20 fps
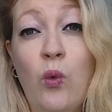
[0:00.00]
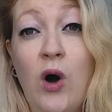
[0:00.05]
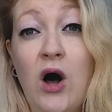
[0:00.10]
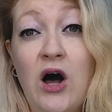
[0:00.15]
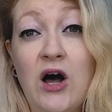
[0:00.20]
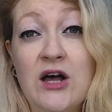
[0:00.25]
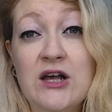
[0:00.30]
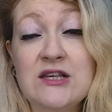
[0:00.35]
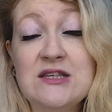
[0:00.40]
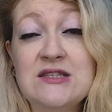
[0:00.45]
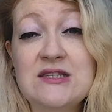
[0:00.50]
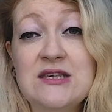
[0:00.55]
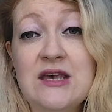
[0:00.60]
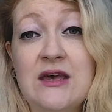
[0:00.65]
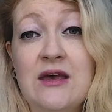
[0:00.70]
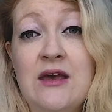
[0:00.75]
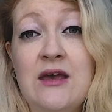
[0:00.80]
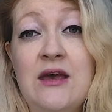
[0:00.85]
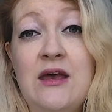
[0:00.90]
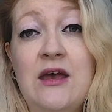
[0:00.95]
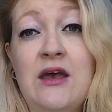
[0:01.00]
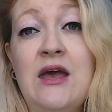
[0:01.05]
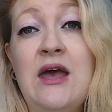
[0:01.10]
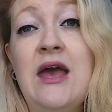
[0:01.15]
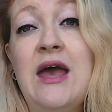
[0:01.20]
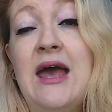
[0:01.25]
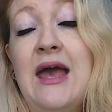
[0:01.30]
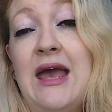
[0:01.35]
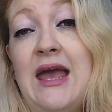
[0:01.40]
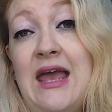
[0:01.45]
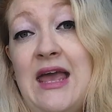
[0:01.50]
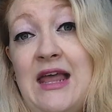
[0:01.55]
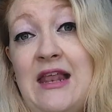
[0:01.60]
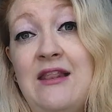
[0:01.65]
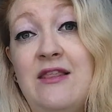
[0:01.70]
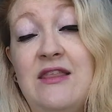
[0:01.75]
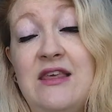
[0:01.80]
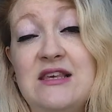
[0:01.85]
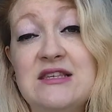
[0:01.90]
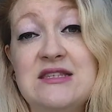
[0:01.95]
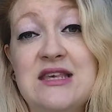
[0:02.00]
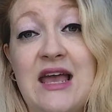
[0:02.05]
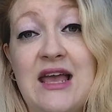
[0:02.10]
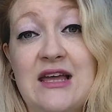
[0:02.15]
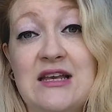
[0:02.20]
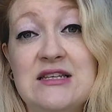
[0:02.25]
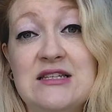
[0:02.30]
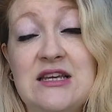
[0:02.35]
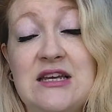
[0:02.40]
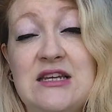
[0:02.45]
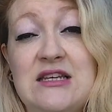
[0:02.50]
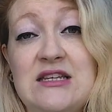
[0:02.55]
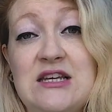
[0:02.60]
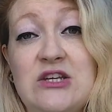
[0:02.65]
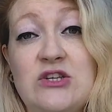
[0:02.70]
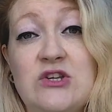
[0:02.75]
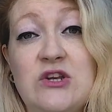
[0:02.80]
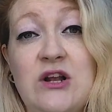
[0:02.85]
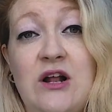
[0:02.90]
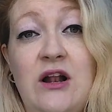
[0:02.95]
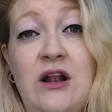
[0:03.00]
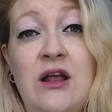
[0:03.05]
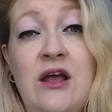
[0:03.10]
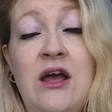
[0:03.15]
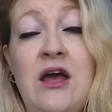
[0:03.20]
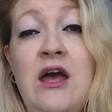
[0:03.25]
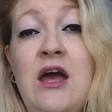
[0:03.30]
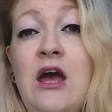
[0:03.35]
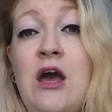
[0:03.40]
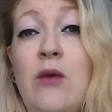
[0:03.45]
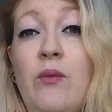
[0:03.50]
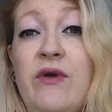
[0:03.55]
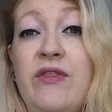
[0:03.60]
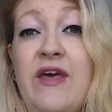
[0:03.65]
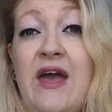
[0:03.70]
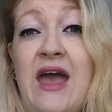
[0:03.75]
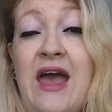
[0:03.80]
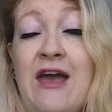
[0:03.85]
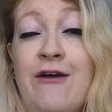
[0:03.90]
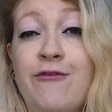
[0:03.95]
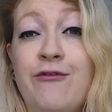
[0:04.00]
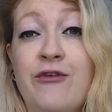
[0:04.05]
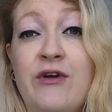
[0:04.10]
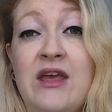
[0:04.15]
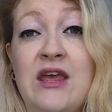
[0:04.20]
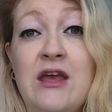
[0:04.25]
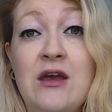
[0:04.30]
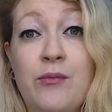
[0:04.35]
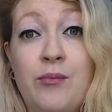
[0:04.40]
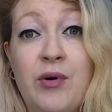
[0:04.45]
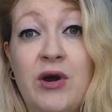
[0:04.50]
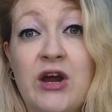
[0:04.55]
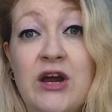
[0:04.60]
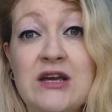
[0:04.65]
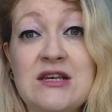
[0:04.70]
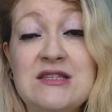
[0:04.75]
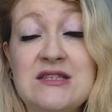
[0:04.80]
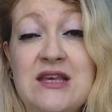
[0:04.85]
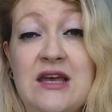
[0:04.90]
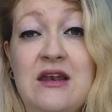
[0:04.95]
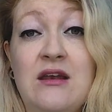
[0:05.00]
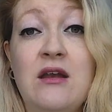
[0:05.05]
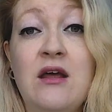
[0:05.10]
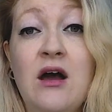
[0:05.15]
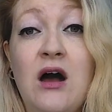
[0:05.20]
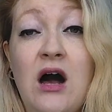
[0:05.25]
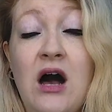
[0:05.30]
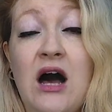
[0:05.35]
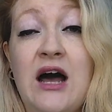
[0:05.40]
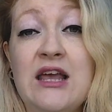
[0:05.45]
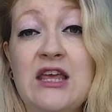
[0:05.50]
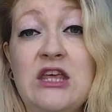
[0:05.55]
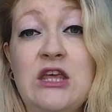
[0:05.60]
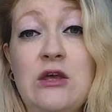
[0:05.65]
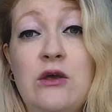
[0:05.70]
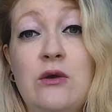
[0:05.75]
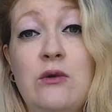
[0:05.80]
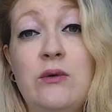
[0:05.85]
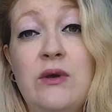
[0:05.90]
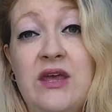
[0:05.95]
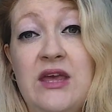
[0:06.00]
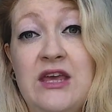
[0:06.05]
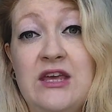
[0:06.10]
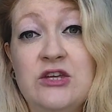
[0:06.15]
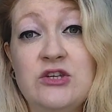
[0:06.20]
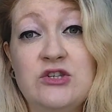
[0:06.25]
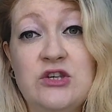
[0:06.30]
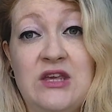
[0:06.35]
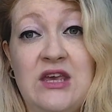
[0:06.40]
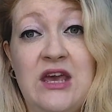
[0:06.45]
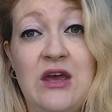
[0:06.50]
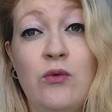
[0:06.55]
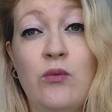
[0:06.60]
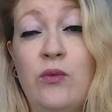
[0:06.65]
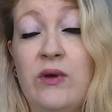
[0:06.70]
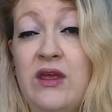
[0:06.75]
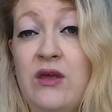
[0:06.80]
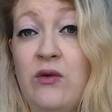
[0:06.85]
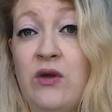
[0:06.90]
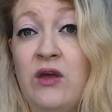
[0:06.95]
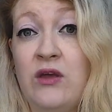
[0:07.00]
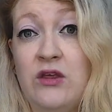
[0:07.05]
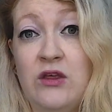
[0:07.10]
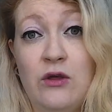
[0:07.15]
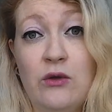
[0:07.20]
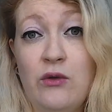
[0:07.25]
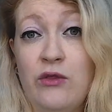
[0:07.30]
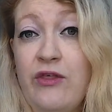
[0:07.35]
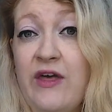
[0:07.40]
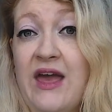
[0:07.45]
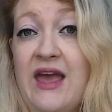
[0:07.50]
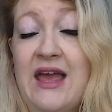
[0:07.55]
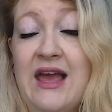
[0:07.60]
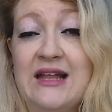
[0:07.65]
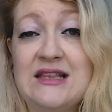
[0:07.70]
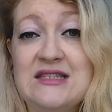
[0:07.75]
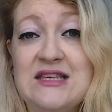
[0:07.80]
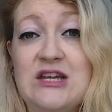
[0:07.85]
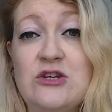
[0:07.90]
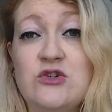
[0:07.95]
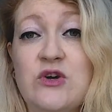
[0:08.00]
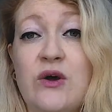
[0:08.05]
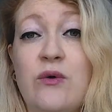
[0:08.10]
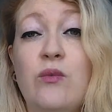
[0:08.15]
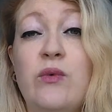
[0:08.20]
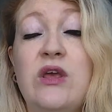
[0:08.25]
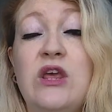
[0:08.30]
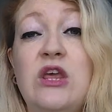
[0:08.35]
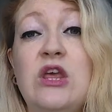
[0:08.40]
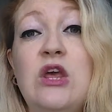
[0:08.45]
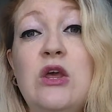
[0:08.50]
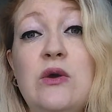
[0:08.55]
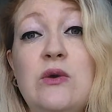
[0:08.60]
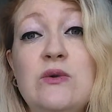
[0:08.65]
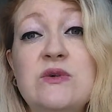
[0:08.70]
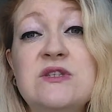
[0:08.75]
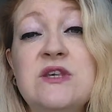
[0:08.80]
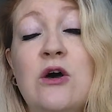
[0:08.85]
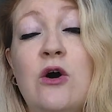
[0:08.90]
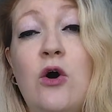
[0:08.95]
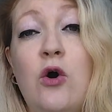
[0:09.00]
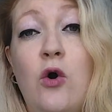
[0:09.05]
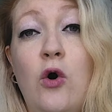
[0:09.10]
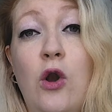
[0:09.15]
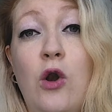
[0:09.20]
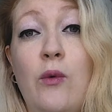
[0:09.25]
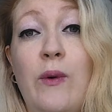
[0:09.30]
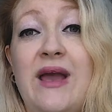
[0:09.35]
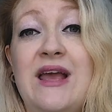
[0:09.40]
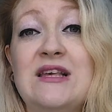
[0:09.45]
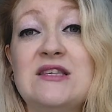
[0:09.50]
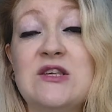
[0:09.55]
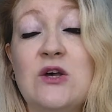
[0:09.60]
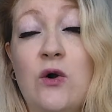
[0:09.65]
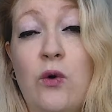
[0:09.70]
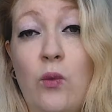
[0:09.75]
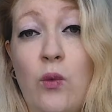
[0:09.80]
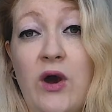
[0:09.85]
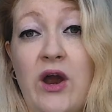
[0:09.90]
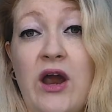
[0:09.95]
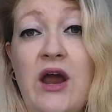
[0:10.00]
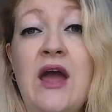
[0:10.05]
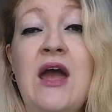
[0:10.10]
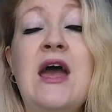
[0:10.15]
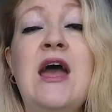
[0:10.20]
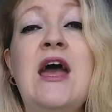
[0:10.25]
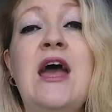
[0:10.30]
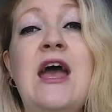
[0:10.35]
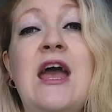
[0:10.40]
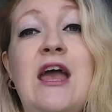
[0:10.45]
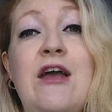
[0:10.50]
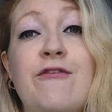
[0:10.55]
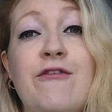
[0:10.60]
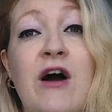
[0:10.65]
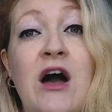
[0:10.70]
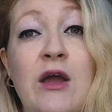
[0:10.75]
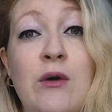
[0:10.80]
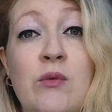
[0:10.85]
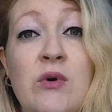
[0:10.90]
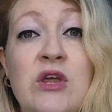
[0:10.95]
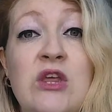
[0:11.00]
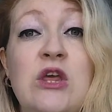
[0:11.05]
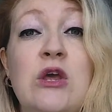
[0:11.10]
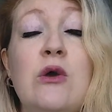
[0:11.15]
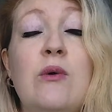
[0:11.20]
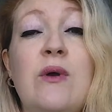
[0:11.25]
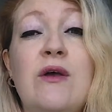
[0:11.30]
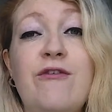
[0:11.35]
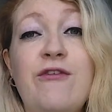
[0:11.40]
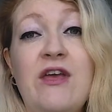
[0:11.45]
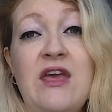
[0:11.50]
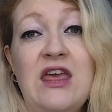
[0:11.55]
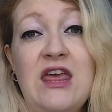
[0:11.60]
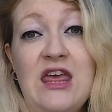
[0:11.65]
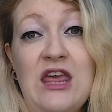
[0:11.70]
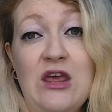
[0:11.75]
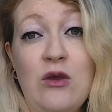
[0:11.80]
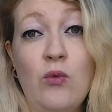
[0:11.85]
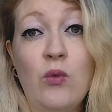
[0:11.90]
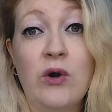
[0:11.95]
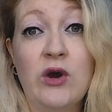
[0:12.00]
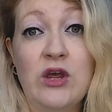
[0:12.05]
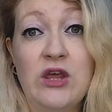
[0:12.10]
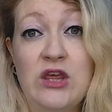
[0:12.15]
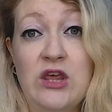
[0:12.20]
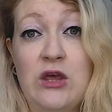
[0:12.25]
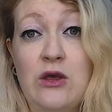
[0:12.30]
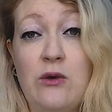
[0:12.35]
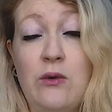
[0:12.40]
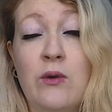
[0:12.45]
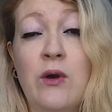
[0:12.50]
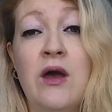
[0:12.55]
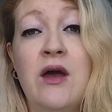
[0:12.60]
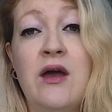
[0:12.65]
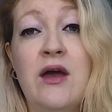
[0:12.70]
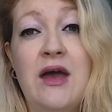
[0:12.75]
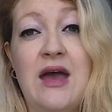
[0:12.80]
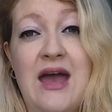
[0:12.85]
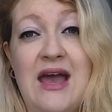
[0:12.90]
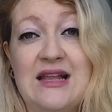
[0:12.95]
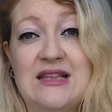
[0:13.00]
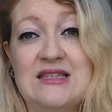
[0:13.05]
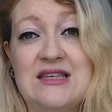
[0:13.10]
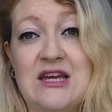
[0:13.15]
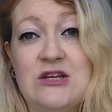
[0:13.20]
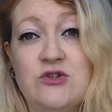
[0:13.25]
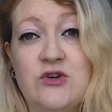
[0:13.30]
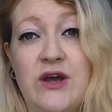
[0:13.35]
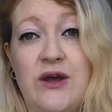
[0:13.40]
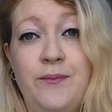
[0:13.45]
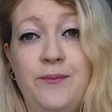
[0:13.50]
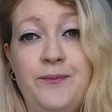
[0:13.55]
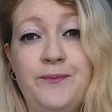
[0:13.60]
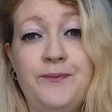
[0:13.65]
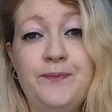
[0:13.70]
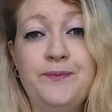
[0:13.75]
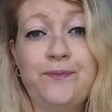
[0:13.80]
was in the second conditional. With every person, I, you, he, she, it, we, you, they, etc., we use always were. If I were you, if he were you, etc.